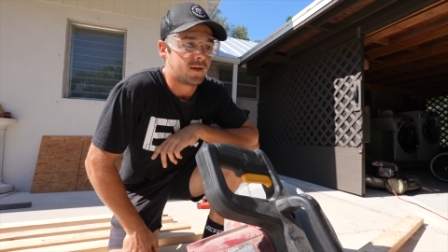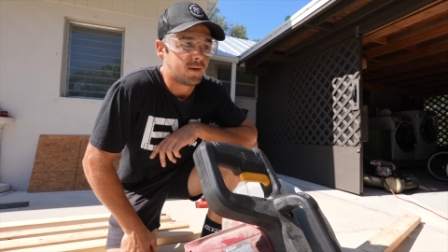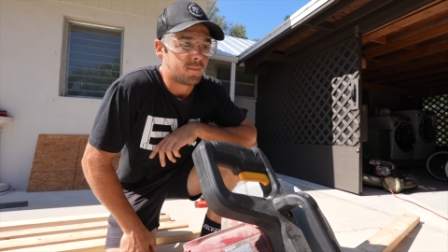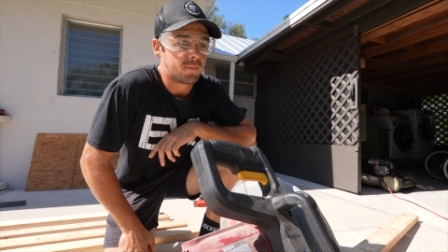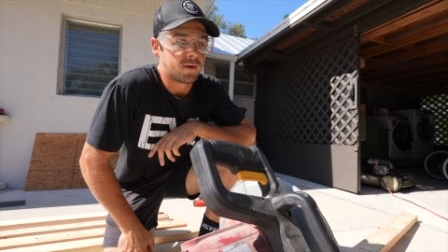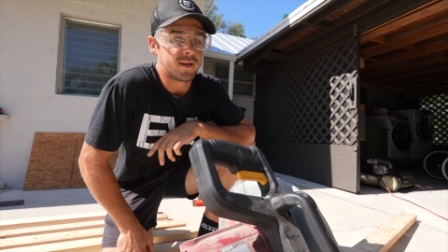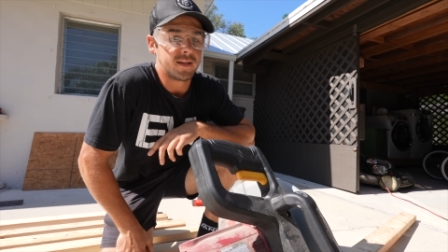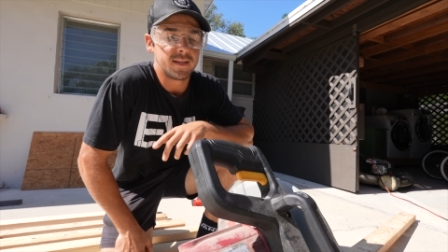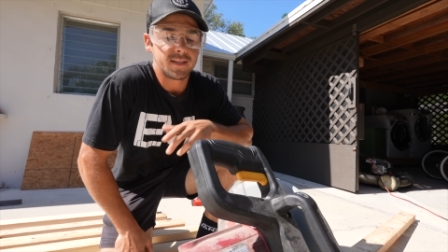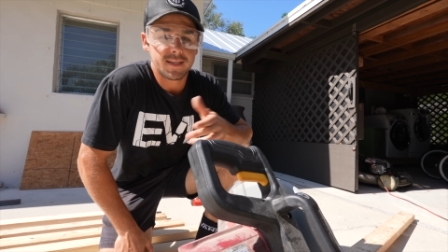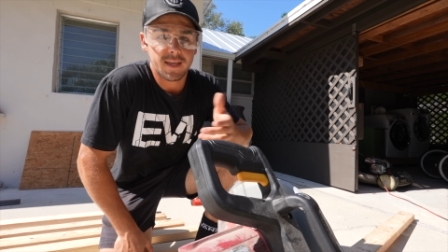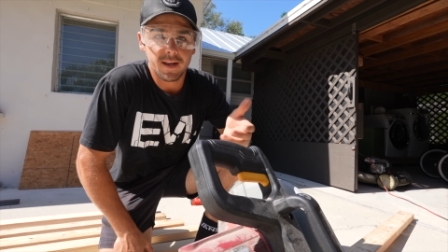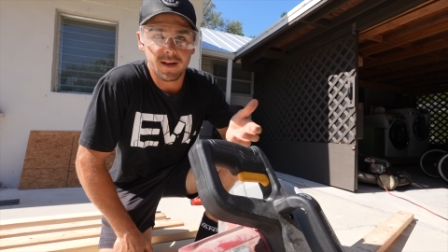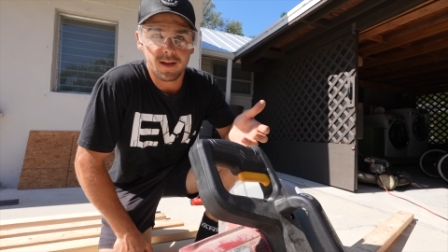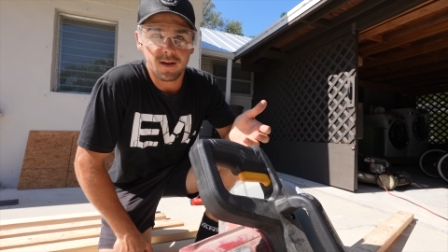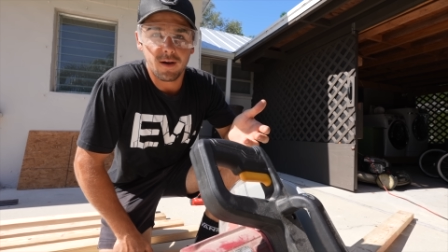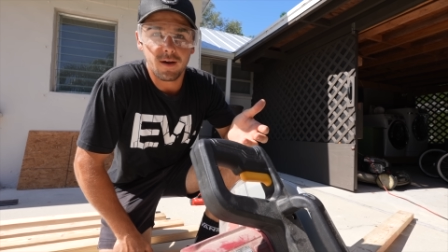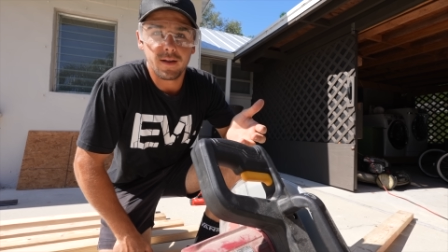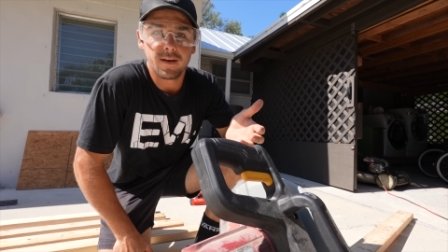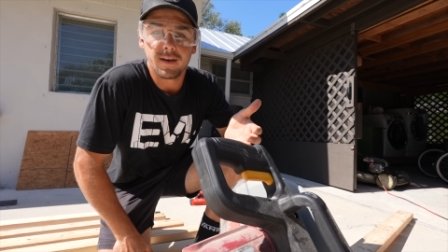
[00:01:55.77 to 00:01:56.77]
but I need to get it
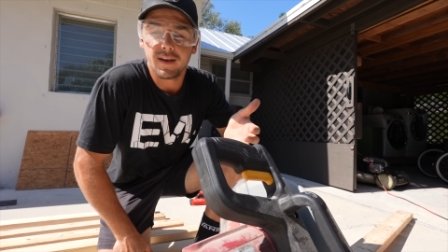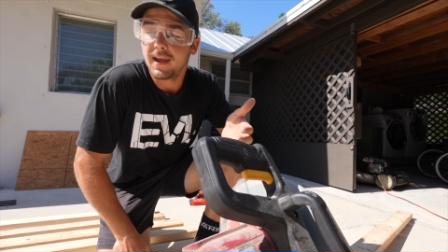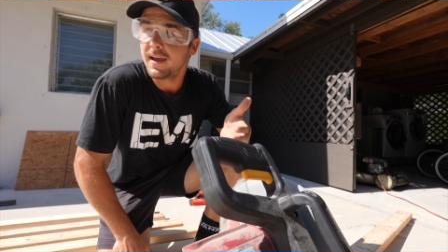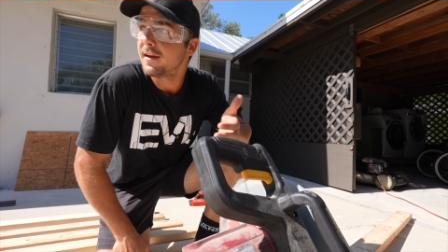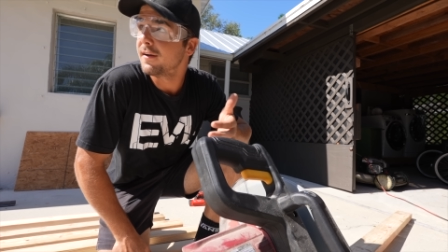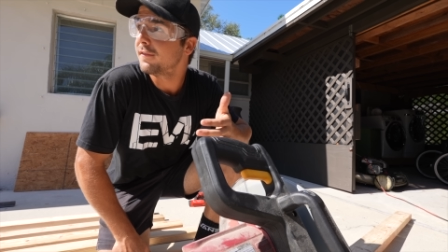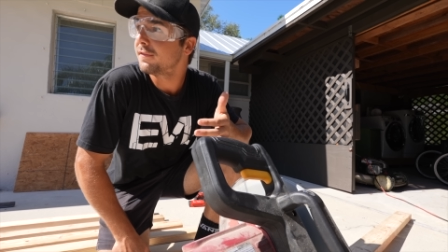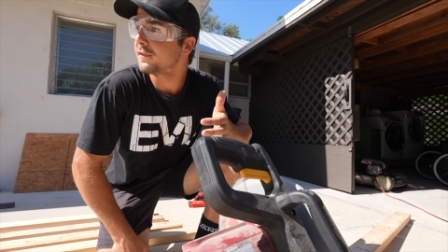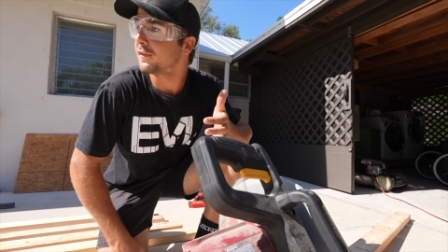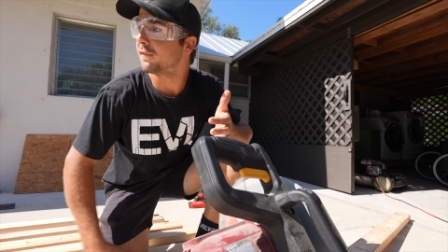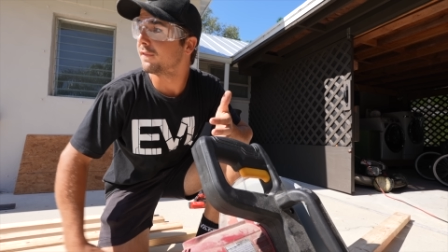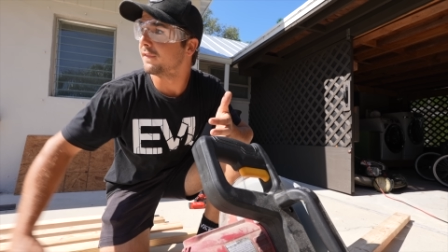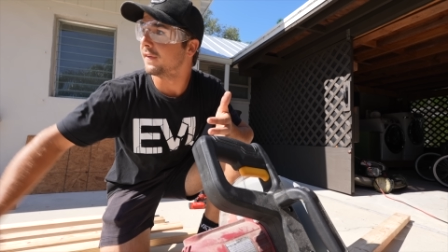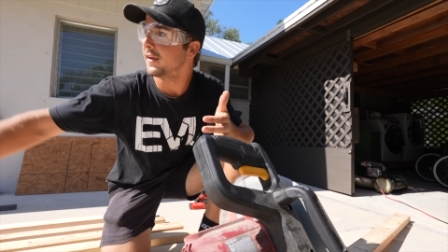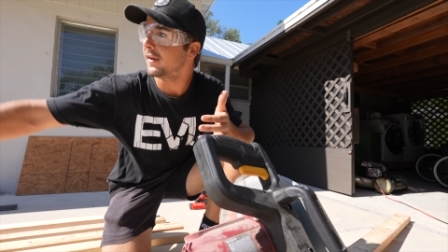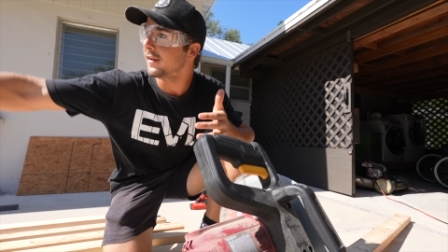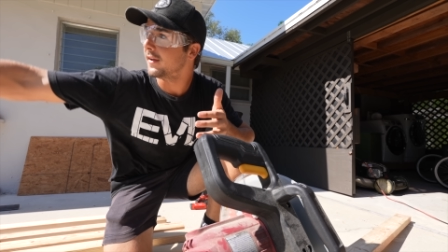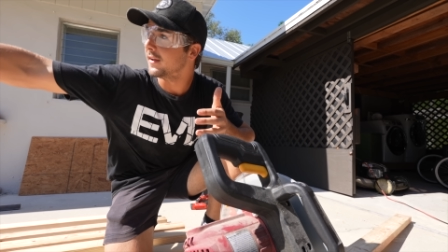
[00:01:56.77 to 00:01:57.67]
cut in half to fit